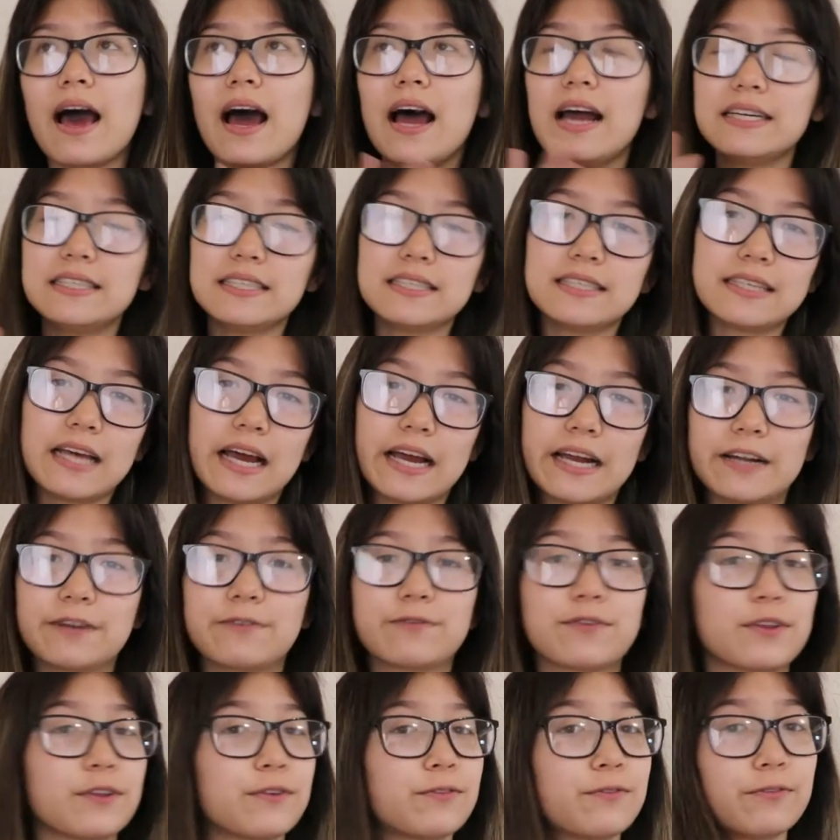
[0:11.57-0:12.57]
I decided
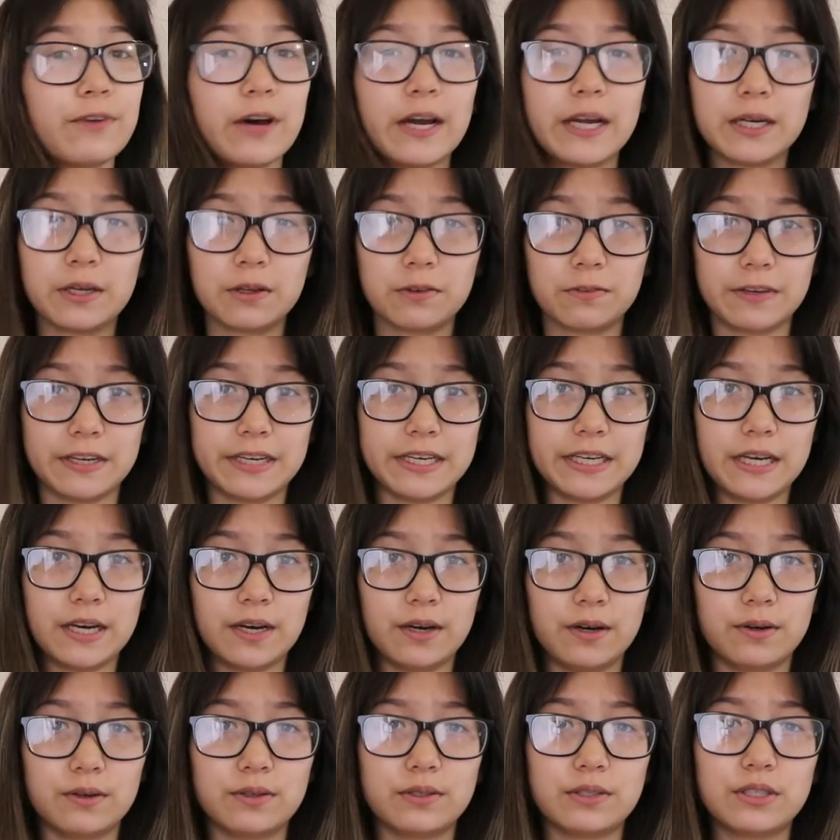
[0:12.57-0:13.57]
for the final
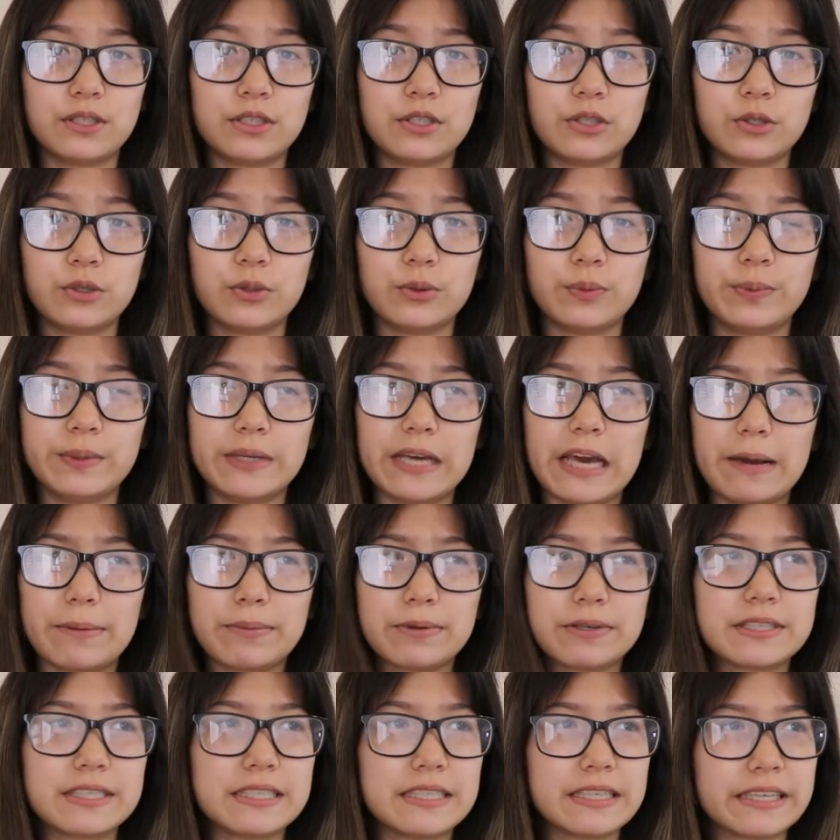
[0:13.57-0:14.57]
video to be
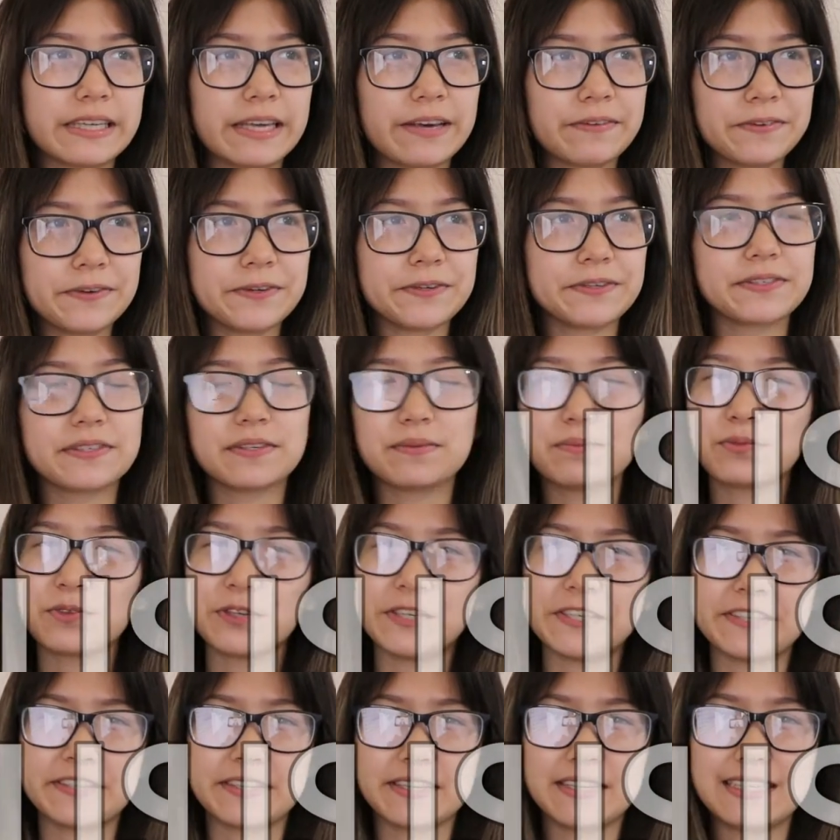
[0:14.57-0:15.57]
able to give you some
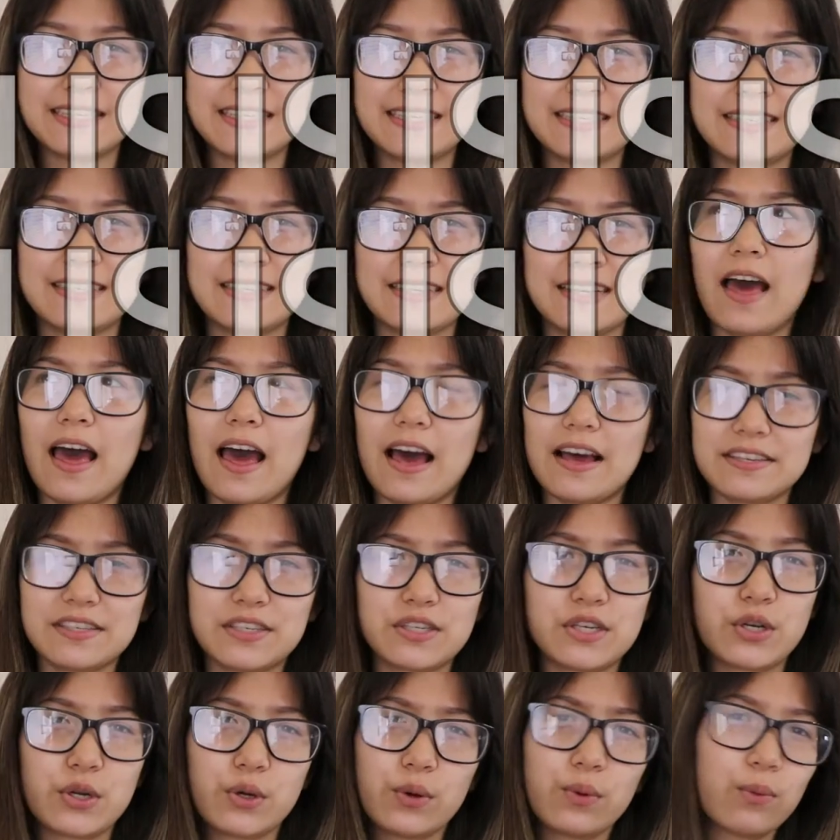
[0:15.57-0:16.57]
reasons
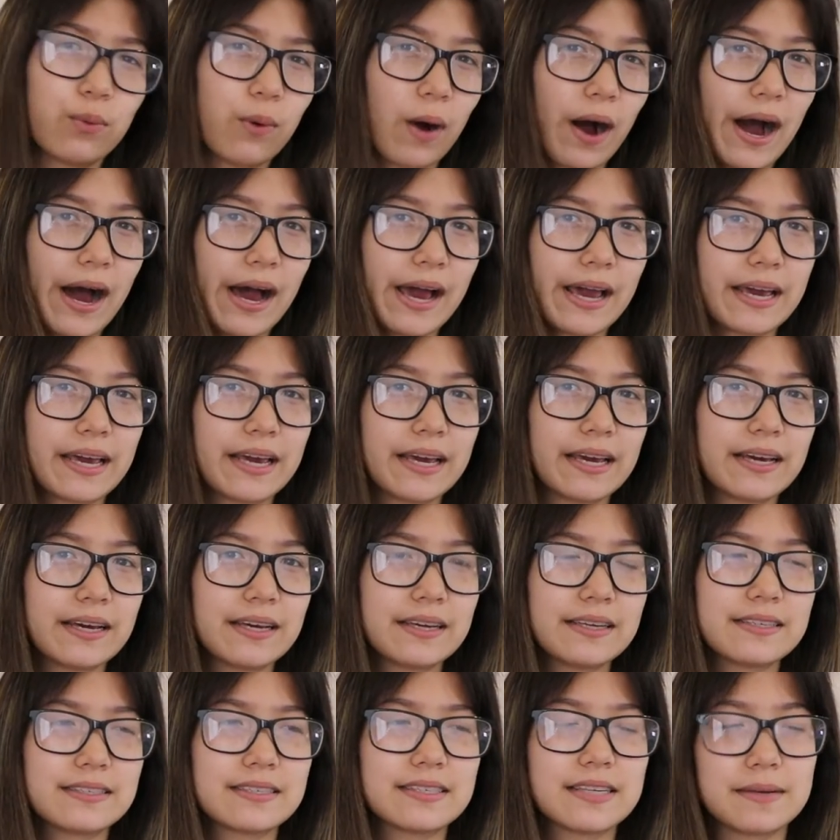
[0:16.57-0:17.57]
as to why
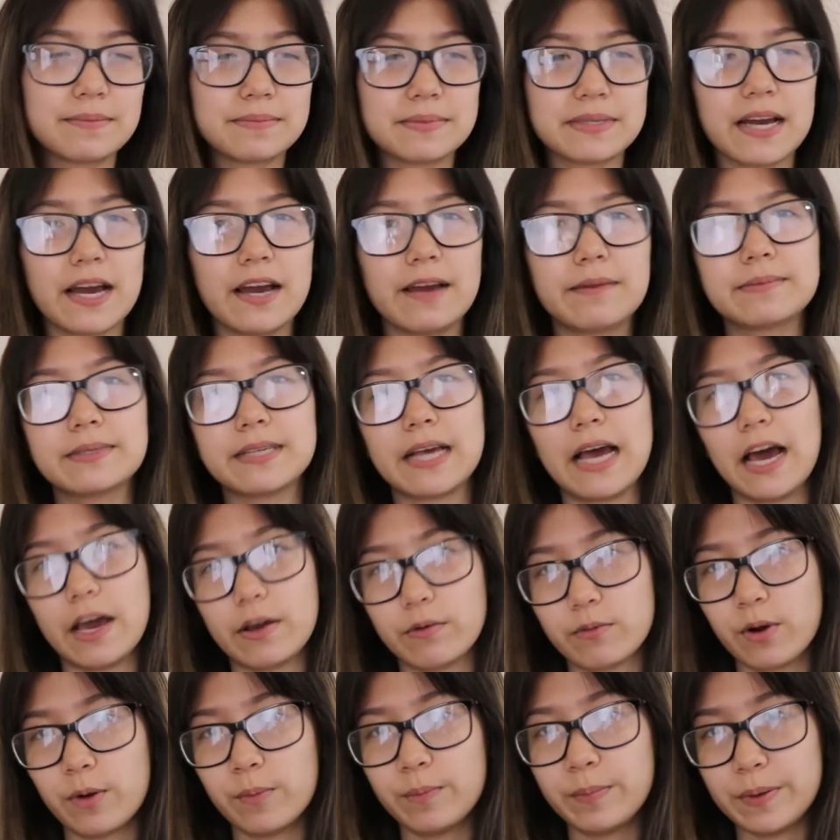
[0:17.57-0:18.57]
sometimes
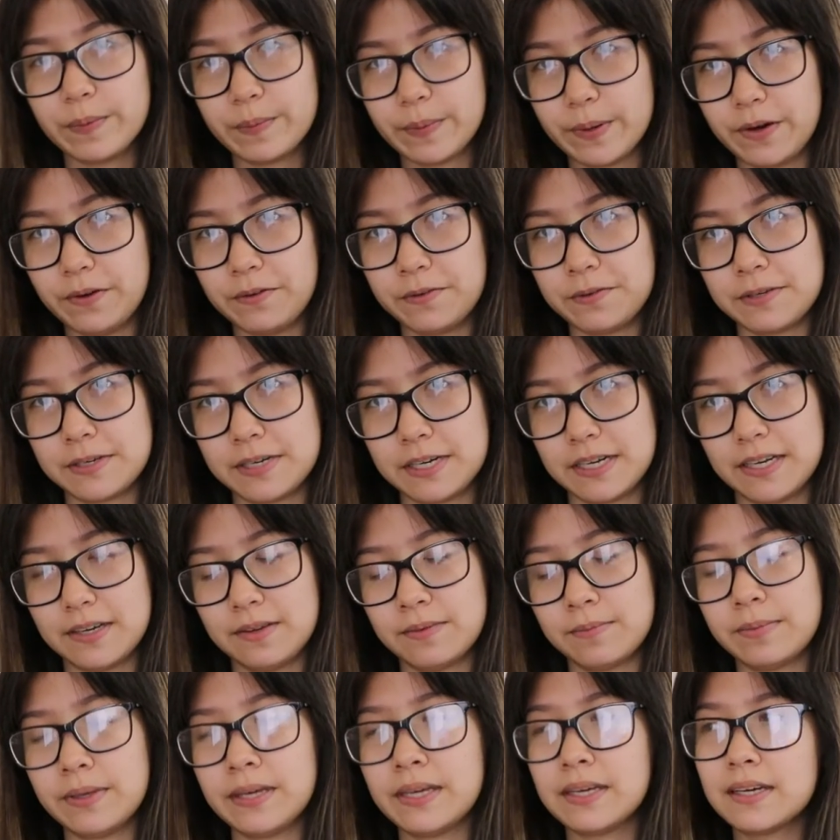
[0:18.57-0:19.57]
I won't be posting,
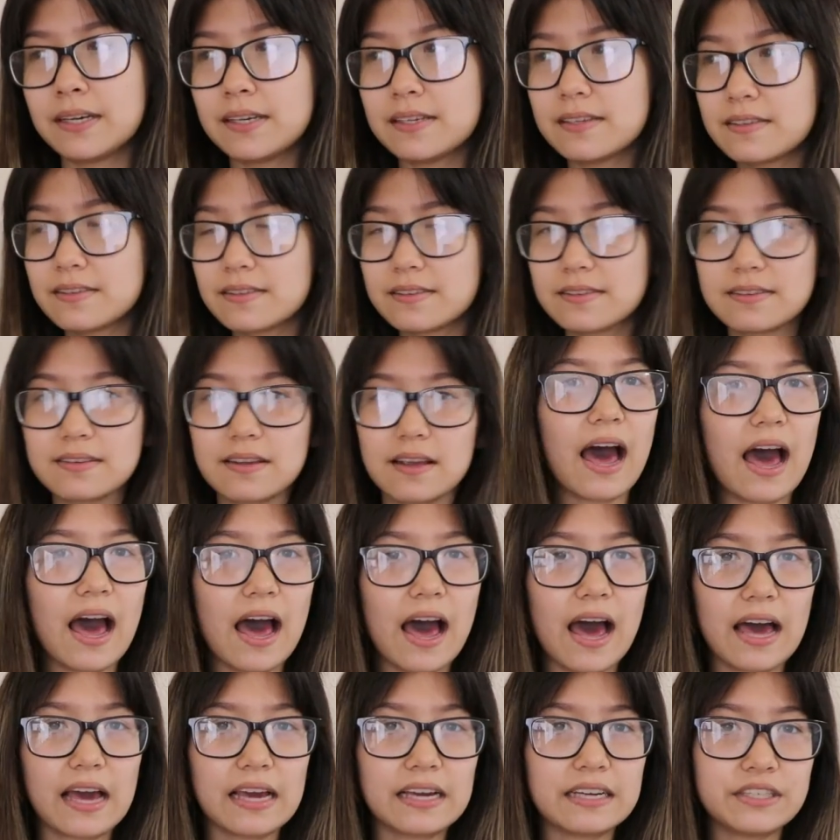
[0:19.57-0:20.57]
because
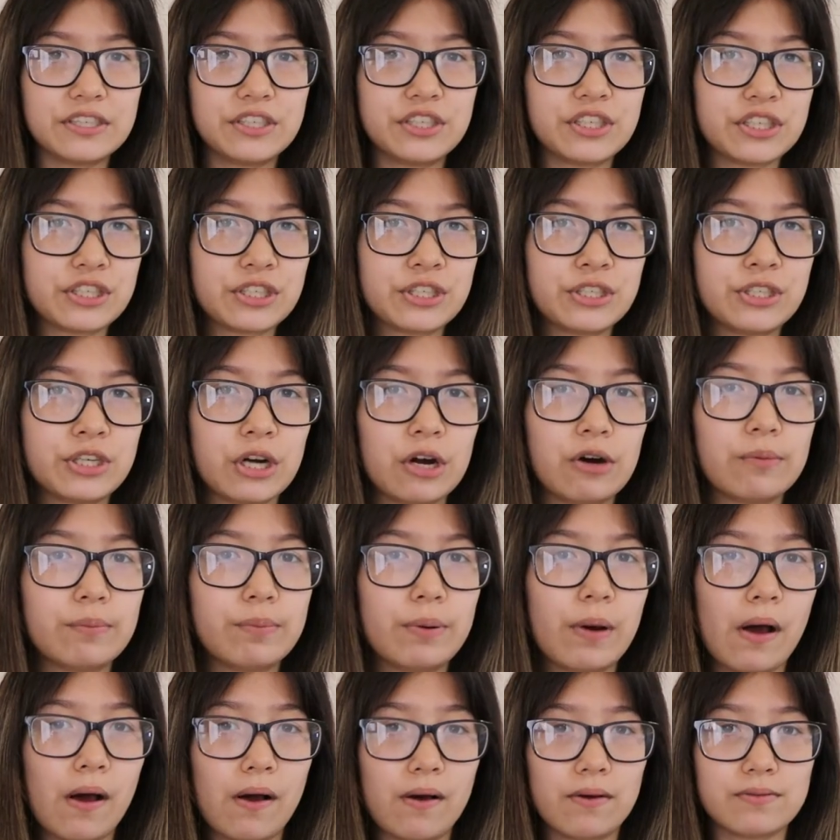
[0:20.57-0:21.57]
I just
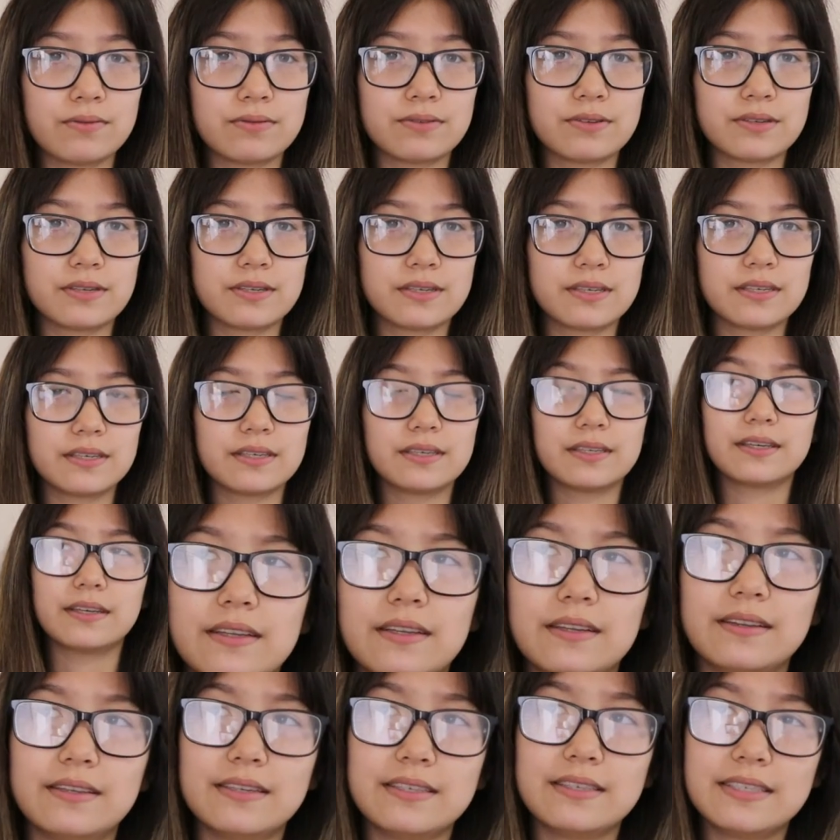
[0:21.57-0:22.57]
don't post
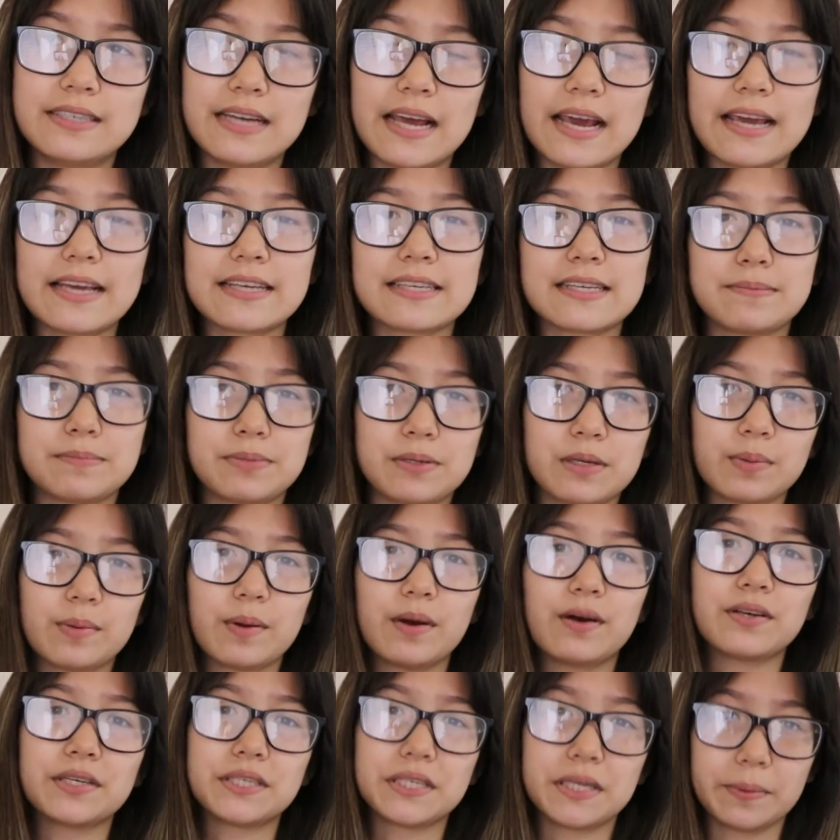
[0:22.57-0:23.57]
the days I'm
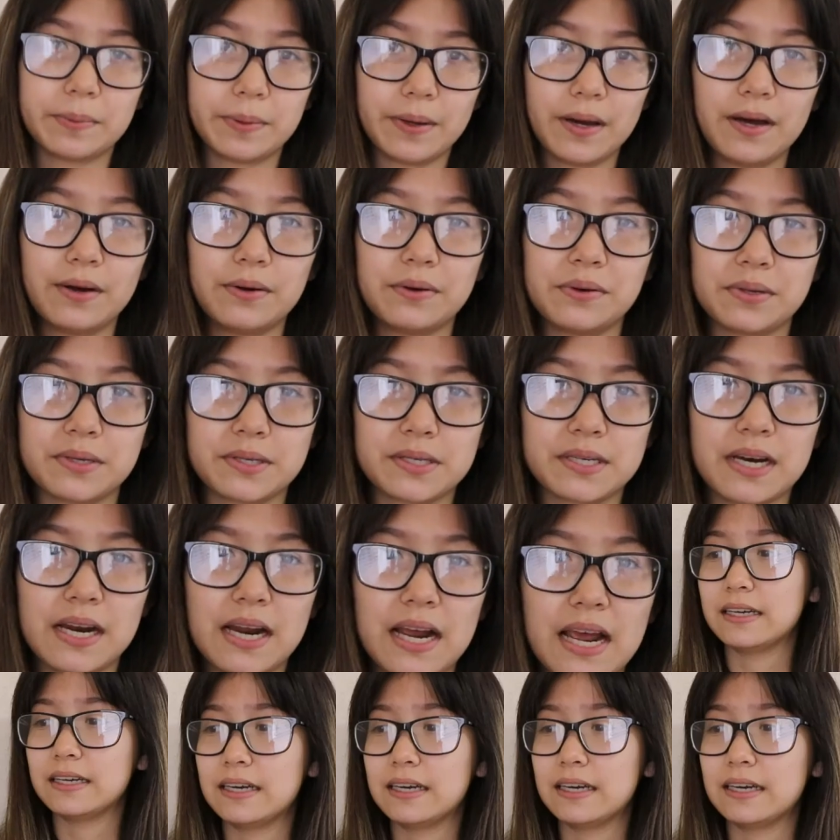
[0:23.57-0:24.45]
supposed to post.